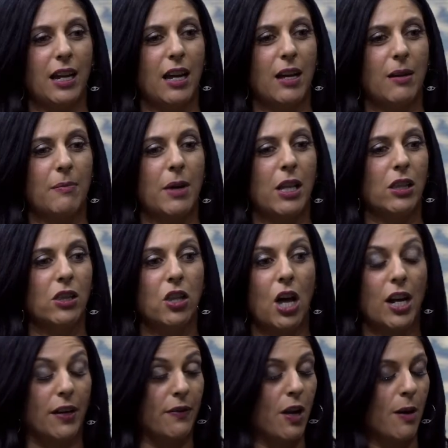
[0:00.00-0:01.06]
a
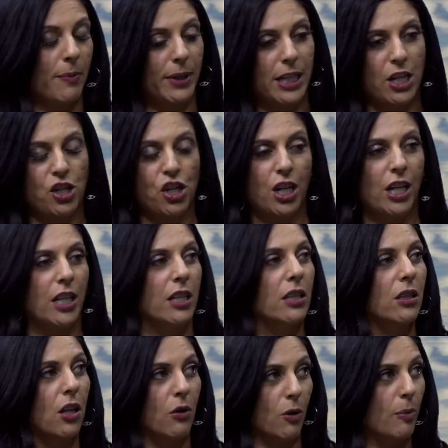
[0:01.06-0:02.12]
lot of competition in the
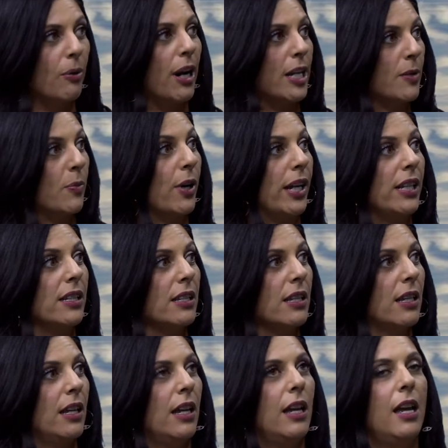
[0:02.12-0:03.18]
lower price points,
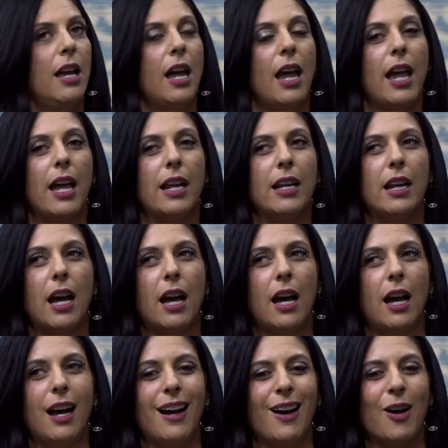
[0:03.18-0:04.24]
and
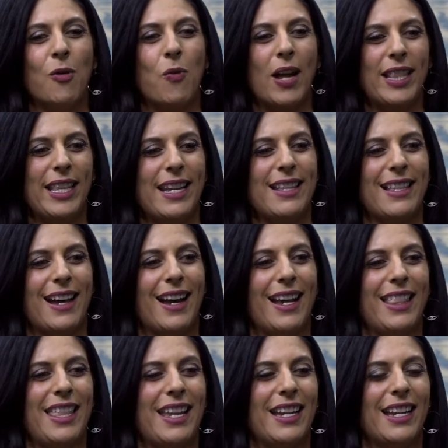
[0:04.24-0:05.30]
one thing that I
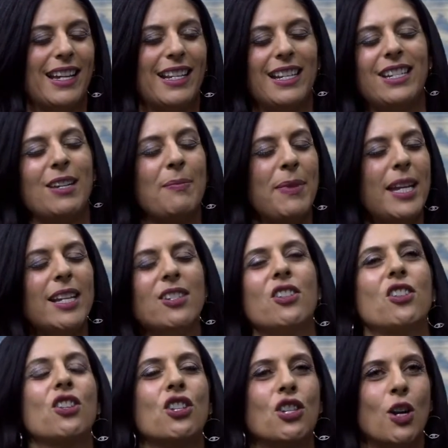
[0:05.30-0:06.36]
think, to me, it's
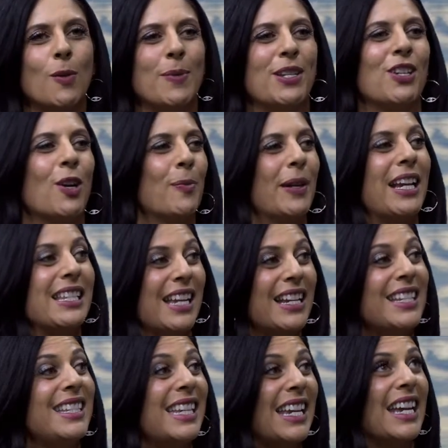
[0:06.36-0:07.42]
just so bizarre because I
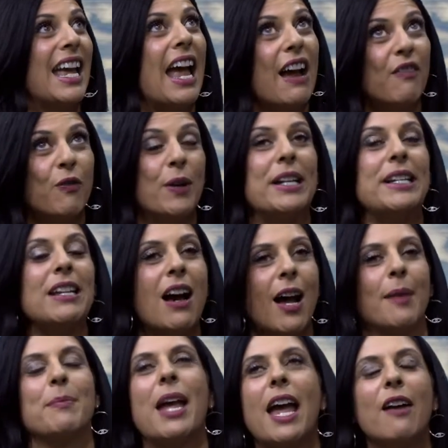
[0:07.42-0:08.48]
see it every
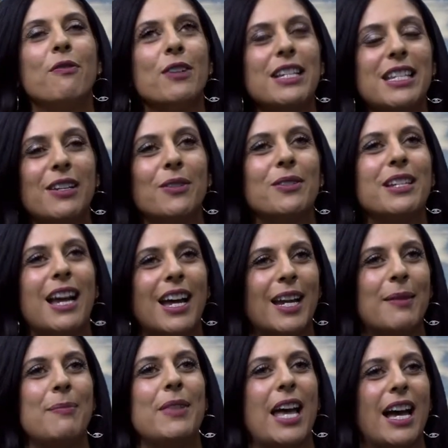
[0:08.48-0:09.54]
single
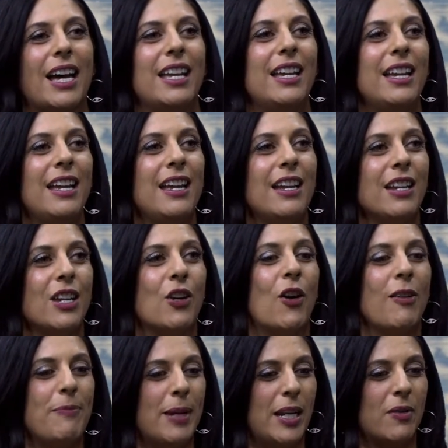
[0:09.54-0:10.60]
time that,
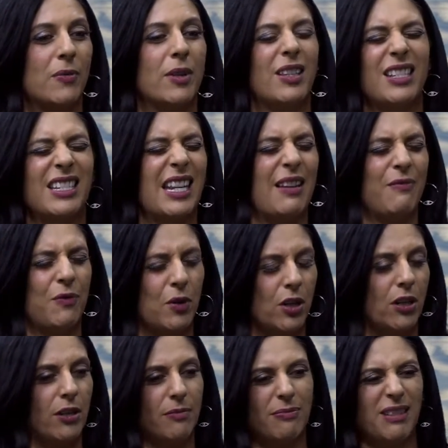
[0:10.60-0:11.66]
I've been in real estate
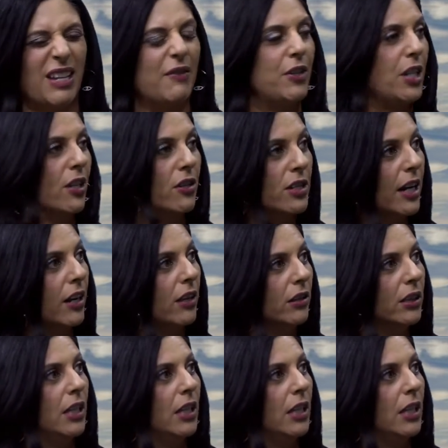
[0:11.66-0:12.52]
for 7 years now.